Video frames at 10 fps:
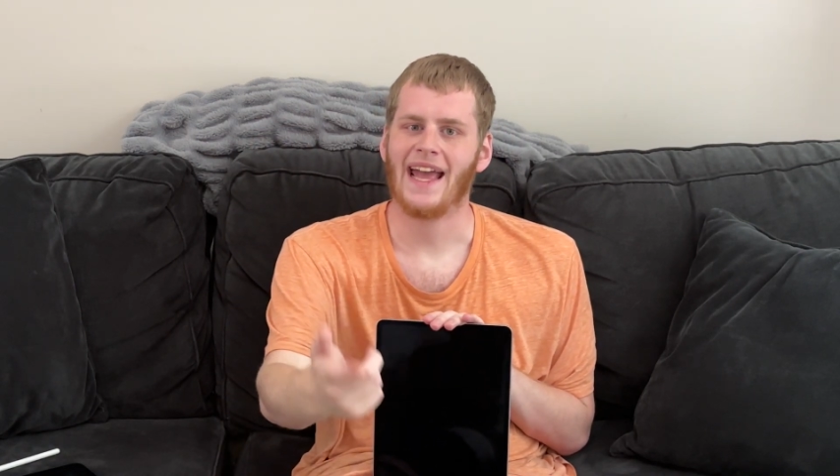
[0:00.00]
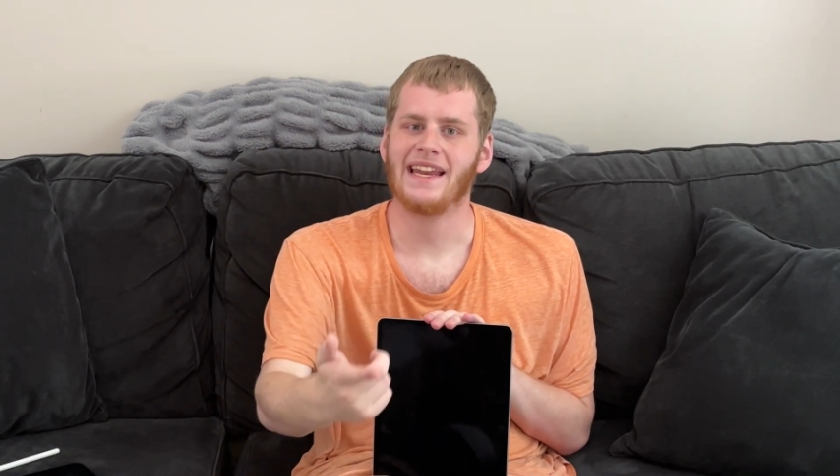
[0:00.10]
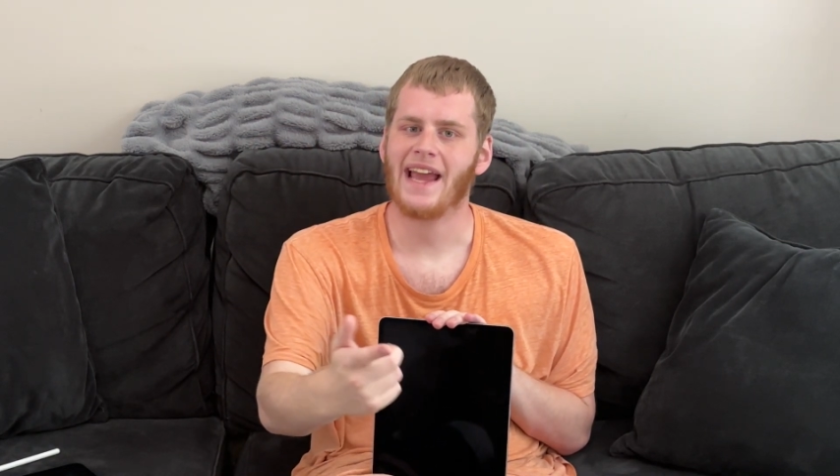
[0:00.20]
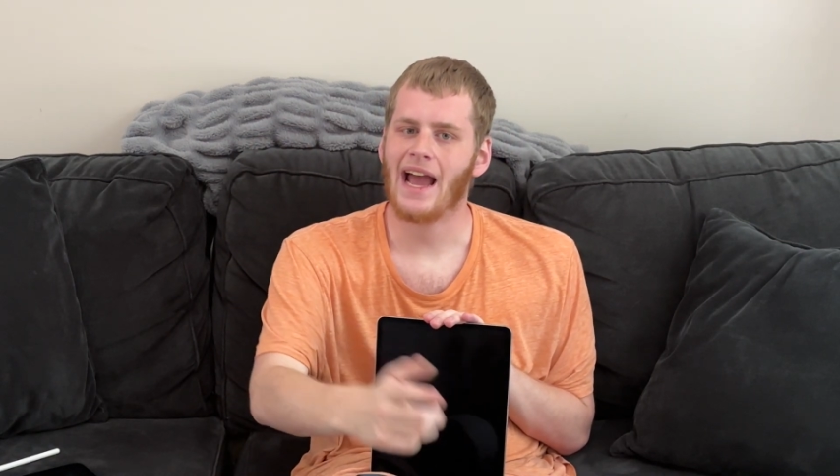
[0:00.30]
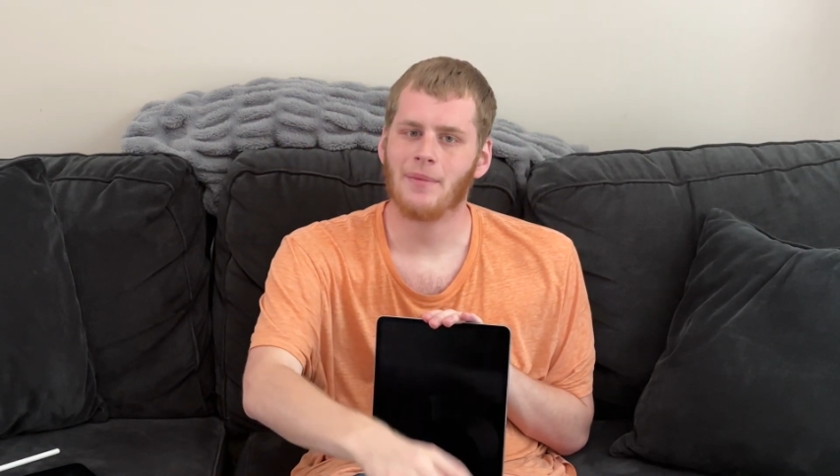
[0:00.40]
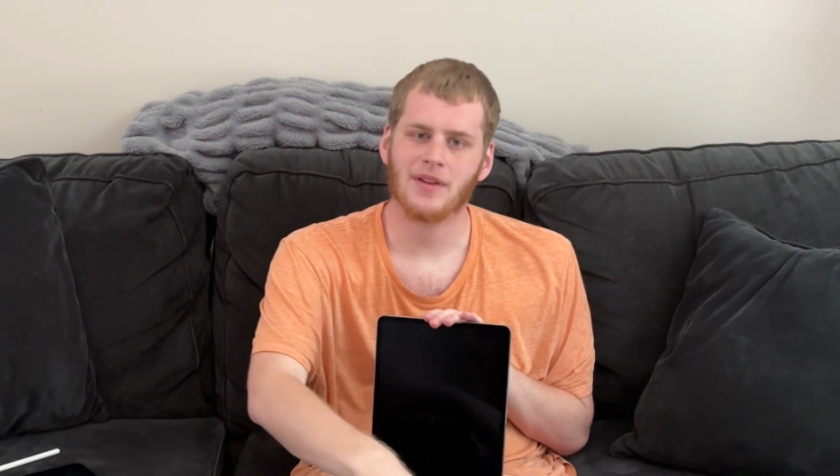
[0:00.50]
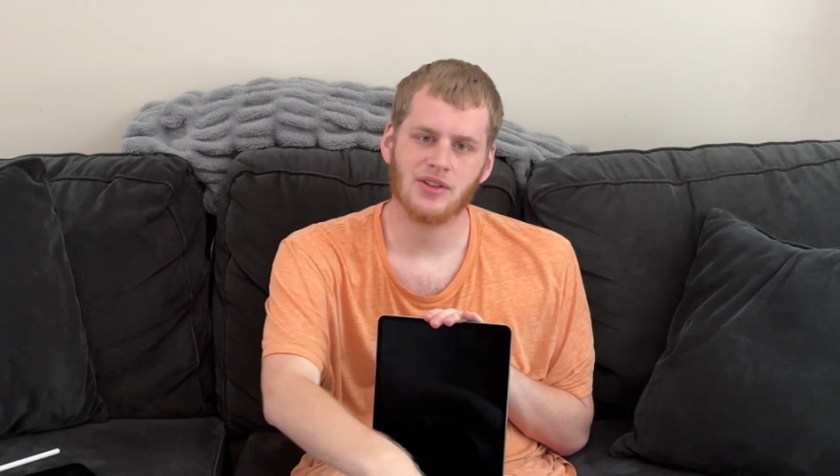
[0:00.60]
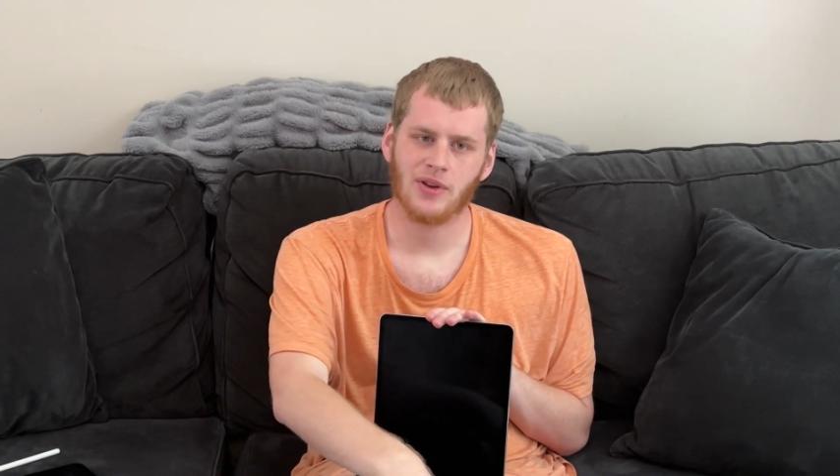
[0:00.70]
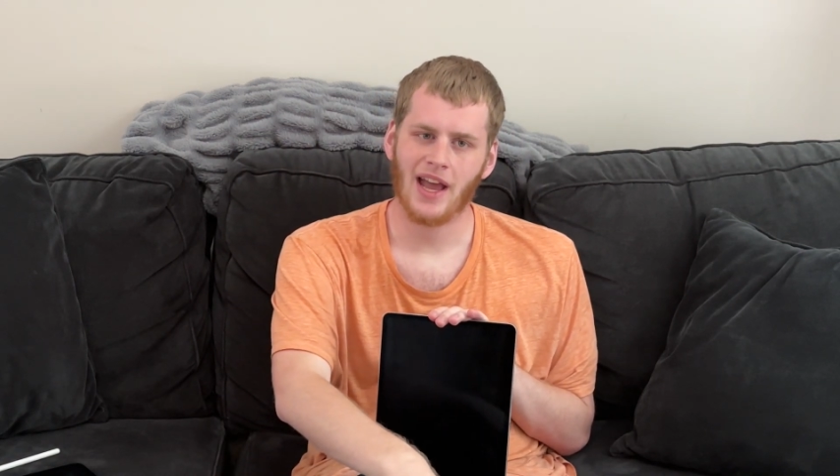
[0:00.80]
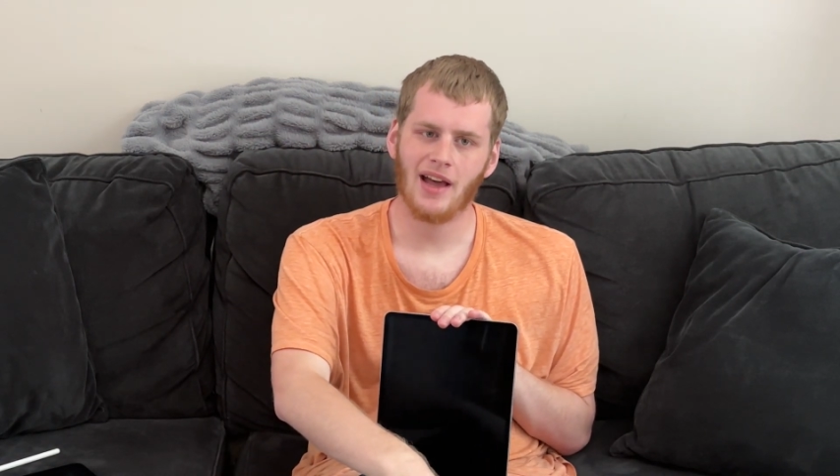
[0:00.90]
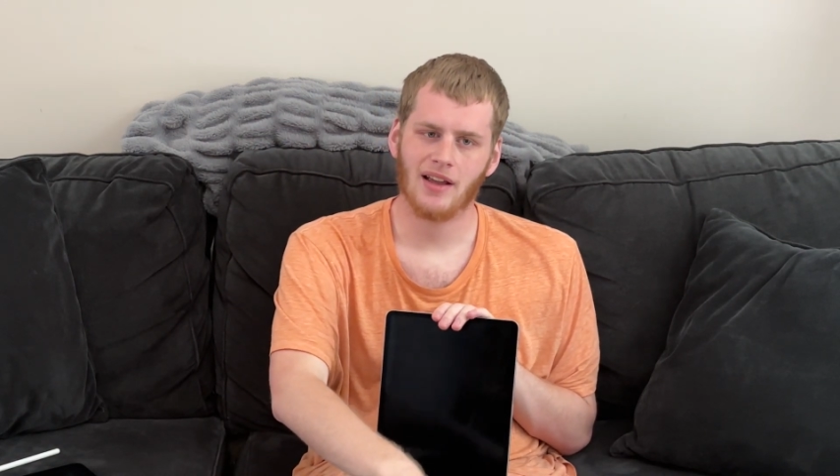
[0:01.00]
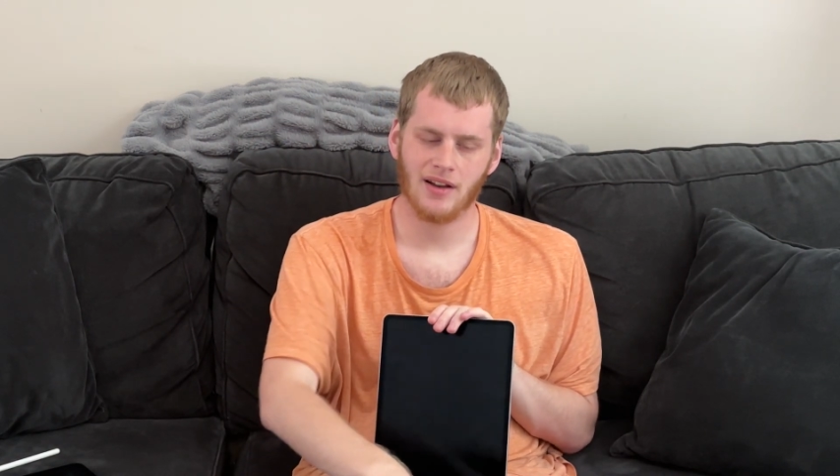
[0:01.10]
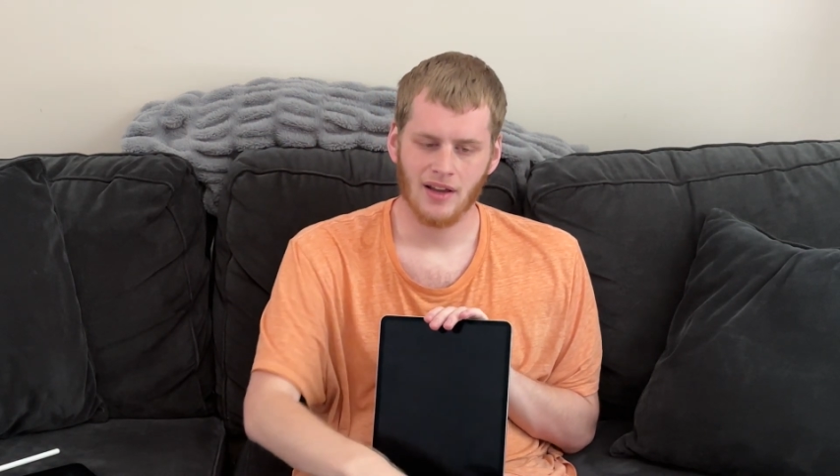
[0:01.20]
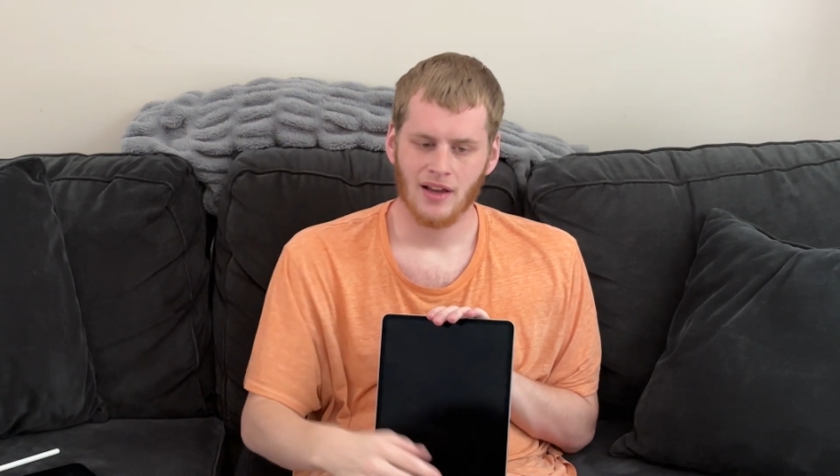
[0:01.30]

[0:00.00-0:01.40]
any app that you can